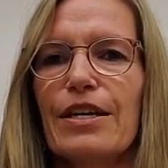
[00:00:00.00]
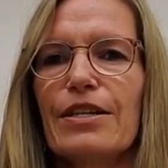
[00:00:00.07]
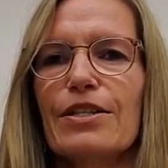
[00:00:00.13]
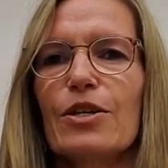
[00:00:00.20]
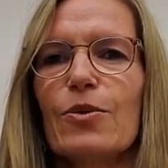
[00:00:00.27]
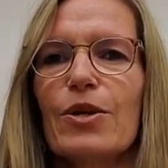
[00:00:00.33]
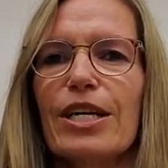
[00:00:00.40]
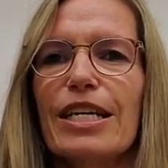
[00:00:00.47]

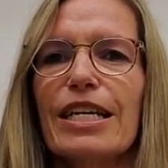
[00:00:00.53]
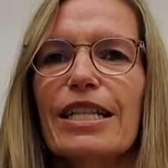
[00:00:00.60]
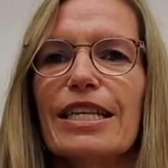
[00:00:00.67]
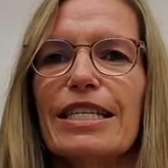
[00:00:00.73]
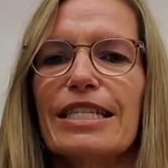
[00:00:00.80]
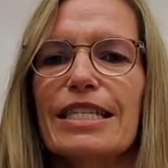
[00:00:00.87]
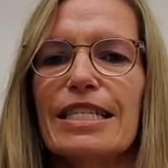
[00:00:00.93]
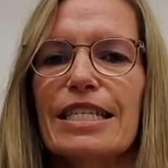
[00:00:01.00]
So we're going to
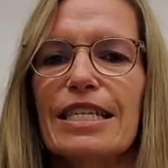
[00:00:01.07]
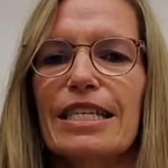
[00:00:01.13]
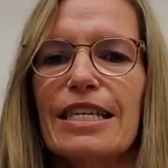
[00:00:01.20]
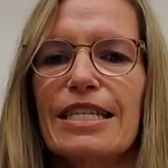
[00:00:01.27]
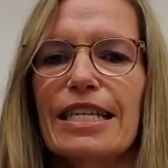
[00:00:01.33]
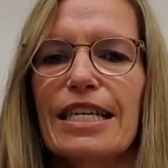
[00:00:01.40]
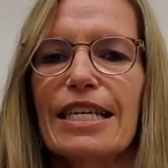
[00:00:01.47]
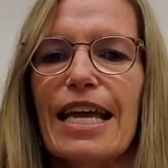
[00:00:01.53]
listen to
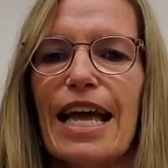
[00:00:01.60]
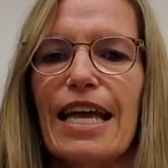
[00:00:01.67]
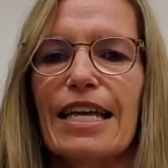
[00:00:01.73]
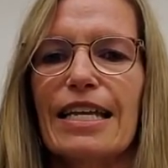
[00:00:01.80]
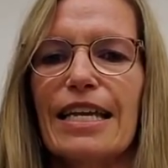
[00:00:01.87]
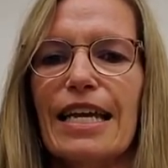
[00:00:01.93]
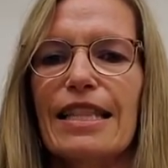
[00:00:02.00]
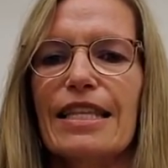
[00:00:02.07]
this
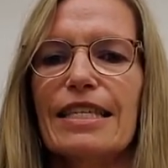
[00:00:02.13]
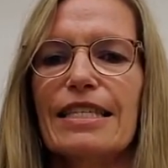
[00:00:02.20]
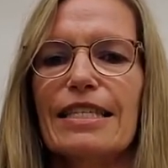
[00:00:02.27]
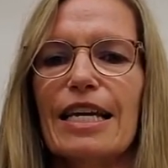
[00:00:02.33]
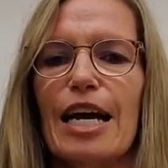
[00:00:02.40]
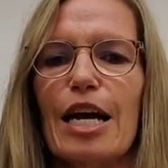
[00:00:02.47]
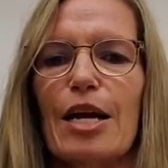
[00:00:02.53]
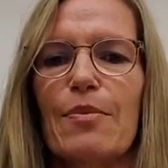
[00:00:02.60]
again, and this
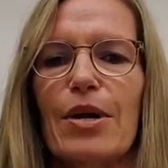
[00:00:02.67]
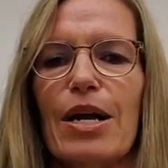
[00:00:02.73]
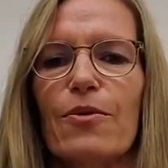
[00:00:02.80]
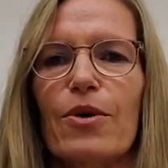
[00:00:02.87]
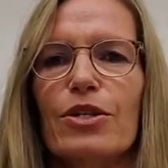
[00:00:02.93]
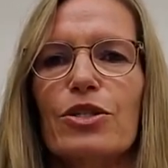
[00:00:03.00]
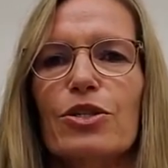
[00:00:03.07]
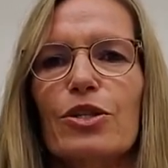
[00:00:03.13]
time I
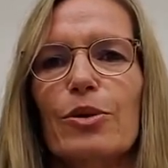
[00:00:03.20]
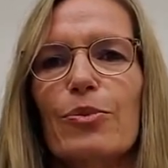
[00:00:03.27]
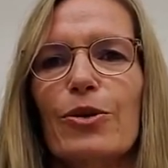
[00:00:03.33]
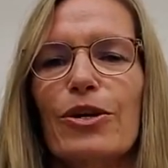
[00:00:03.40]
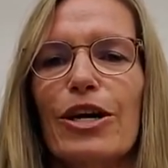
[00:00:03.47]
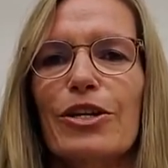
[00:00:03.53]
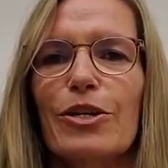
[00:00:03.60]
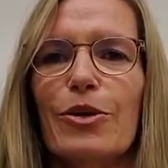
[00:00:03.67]
want you to
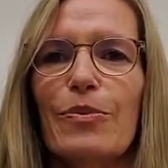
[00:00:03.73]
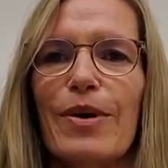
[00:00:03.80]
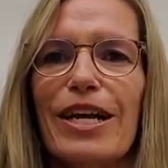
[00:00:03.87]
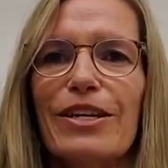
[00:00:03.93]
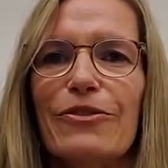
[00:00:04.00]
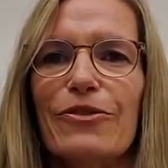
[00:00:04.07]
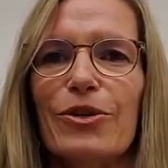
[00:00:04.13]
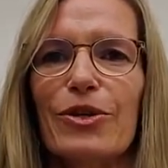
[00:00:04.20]
put on your
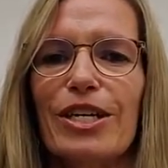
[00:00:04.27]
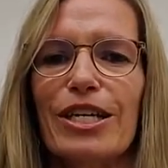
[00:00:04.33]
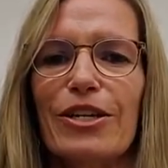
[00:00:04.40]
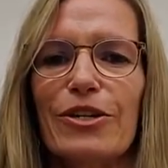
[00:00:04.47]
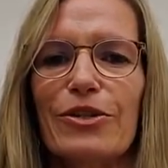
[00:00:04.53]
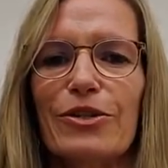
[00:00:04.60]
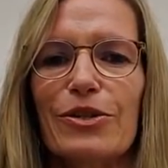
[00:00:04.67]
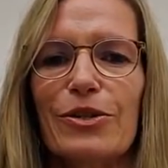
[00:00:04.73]
mindful
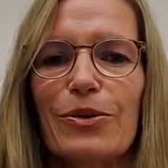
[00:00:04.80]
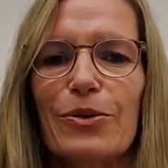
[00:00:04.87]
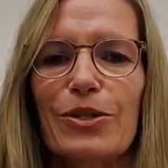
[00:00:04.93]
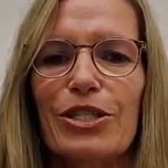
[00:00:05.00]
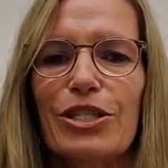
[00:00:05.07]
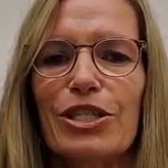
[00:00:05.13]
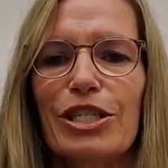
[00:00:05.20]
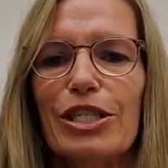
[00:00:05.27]
ears,
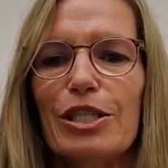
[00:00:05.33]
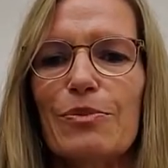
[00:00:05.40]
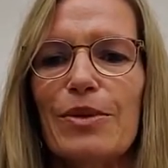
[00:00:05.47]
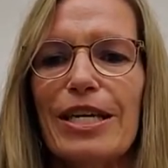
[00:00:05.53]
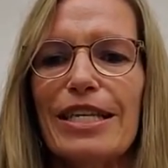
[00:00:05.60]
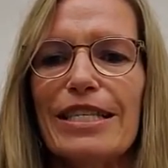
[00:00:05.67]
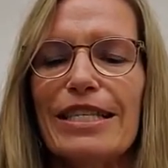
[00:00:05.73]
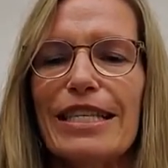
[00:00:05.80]
which just
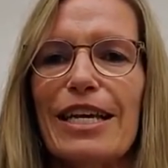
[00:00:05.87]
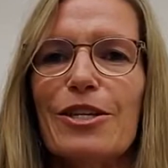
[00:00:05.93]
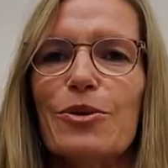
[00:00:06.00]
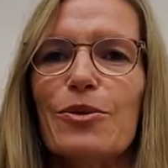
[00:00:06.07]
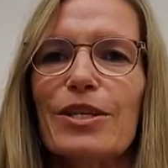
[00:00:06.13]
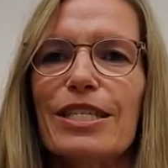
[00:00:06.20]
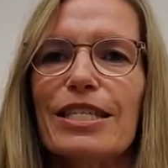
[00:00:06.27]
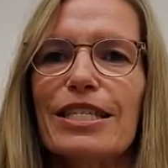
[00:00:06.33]
means that
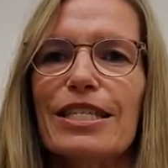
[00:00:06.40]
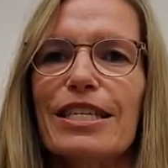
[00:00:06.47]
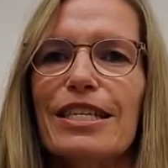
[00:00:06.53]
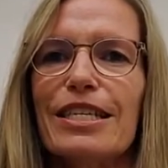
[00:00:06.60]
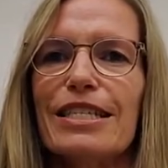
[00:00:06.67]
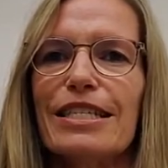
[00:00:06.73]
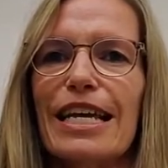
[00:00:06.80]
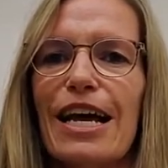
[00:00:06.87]
you listen to
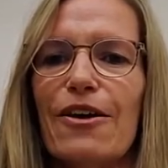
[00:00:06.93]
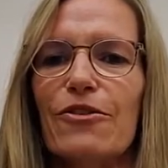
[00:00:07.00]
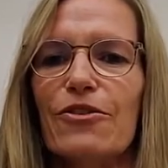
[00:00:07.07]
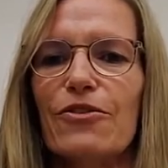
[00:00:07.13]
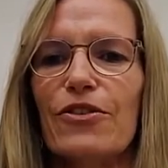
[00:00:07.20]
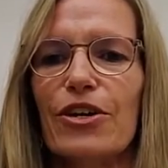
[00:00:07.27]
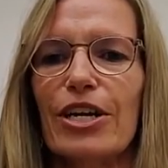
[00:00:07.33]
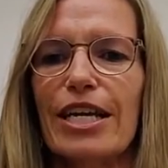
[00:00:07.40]
the sound
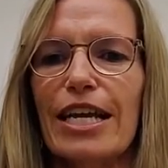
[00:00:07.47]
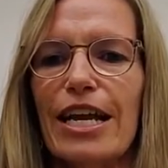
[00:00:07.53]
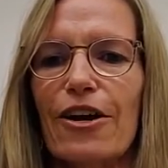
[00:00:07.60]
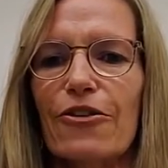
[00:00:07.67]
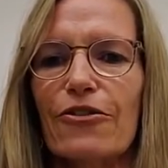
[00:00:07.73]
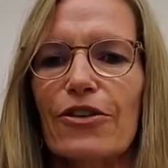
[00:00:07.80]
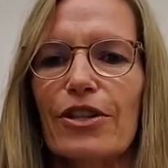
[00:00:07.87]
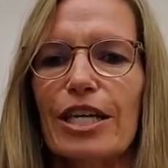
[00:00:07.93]
very
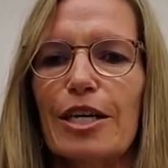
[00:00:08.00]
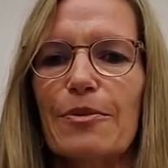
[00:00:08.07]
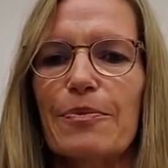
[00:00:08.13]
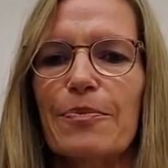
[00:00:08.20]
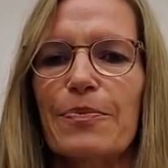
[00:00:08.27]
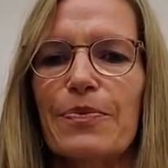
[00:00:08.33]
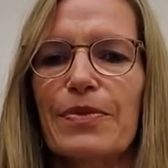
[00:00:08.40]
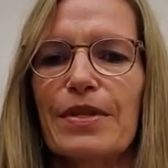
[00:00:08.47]
carefully.
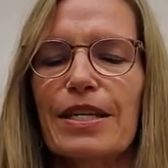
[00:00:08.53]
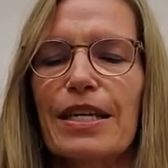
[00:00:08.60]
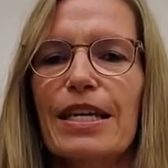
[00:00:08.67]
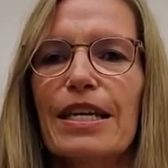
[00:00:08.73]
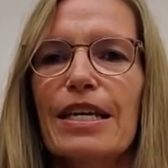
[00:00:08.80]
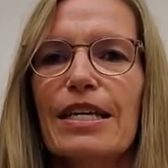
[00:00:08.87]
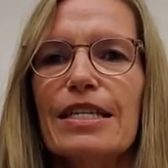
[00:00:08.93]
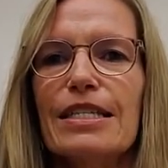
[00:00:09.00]

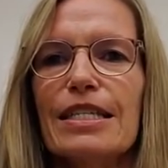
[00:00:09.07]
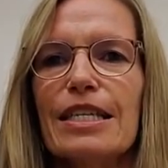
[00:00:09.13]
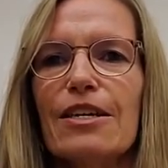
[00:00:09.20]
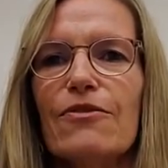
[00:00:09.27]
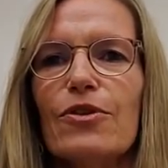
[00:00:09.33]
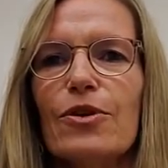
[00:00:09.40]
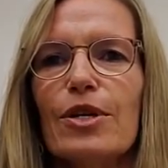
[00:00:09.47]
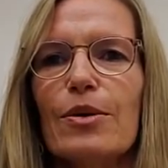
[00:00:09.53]
See
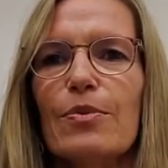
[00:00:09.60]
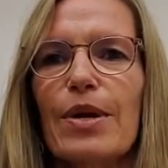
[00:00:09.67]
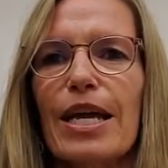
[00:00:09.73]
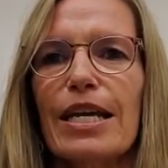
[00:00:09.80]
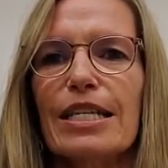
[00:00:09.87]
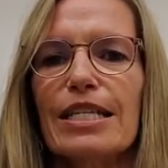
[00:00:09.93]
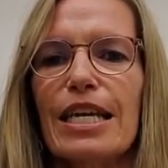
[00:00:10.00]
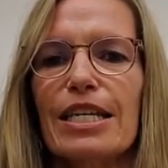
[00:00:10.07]
if you can
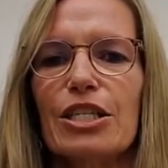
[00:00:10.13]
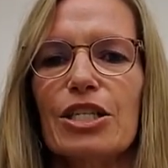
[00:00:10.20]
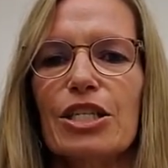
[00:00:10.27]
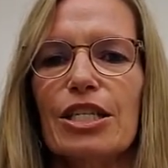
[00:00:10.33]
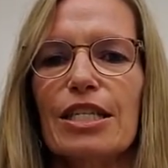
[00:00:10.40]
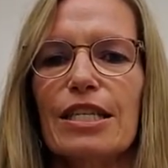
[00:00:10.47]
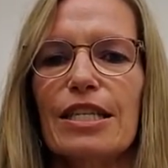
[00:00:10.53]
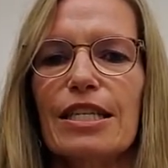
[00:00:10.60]
pay
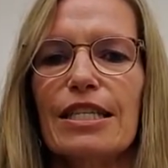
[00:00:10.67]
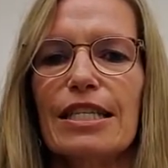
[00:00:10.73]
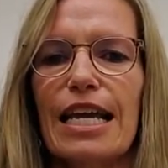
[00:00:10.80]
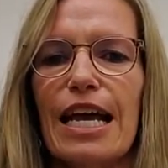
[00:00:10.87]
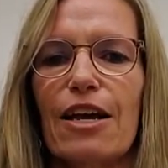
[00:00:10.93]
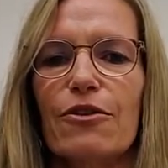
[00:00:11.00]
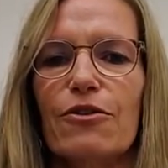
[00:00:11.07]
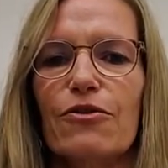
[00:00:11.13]
attention to the
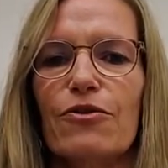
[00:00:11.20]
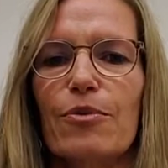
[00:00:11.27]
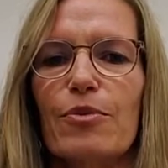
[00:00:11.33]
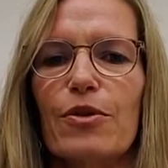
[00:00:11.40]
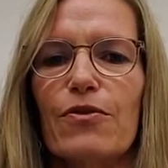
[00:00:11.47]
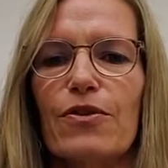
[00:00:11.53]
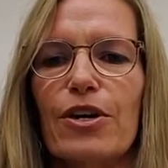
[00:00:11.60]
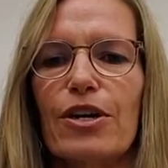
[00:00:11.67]
sound from
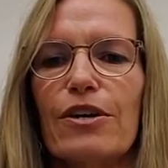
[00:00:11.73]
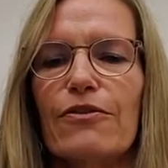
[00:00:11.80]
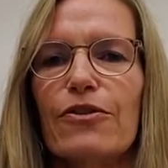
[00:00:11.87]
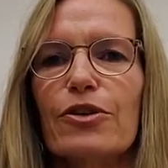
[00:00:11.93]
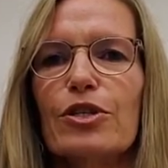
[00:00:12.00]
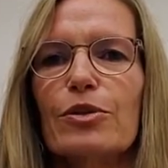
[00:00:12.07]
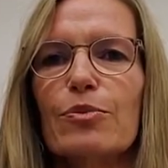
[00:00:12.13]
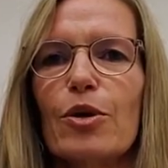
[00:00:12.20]
the very
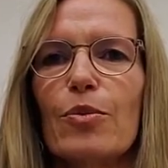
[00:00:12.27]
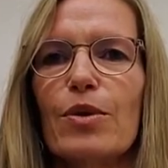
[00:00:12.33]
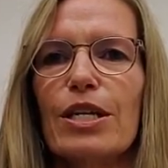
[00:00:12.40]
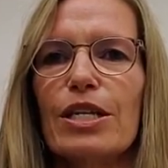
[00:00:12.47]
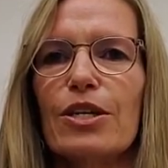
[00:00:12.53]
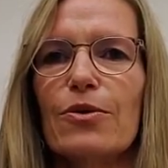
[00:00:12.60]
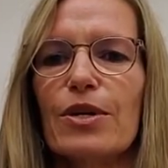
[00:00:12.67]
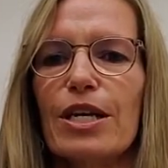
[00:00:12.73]
first
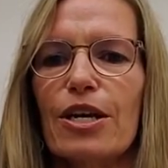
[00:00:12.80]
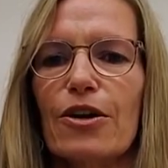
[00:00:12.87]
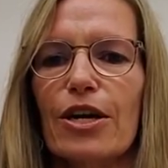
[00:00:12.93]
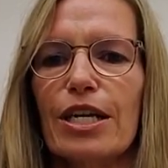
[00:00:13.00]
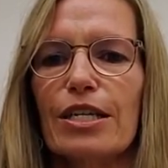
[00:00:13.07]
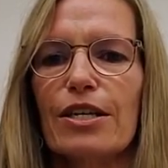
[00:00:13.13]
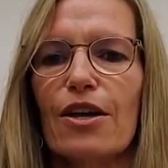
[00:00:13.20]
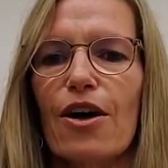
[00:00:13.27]
moment you hear
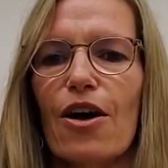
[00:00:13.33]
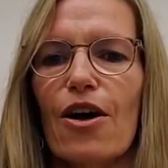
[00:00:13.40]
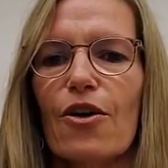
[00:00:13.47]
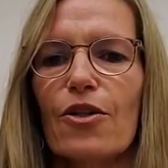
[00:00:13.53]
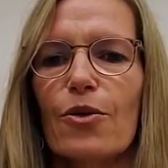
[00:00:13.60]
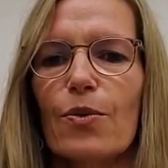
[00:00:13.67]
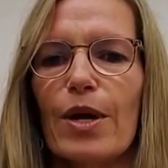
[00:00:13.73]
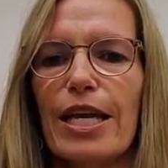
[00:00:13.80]
it
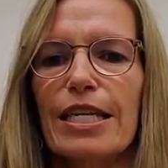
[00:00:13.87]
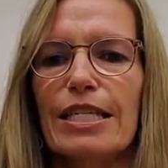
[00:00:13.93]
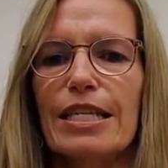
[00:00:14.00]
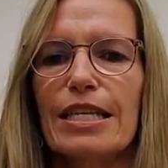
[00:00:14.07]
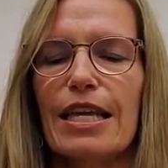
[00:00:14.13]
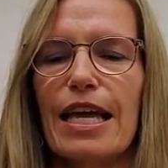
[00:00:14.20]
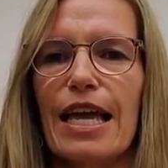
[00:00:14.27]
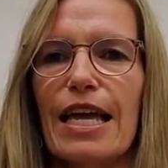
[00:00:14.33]
all the way
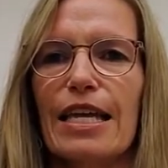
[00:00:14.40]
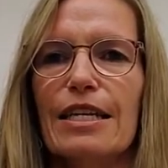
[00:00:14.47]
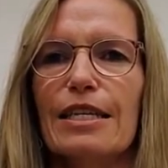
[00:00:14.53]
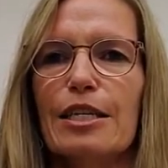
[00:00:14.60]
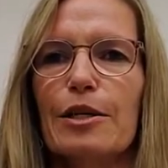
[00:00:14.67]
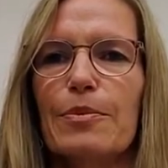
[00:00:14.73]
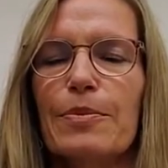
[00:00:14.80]
to the end.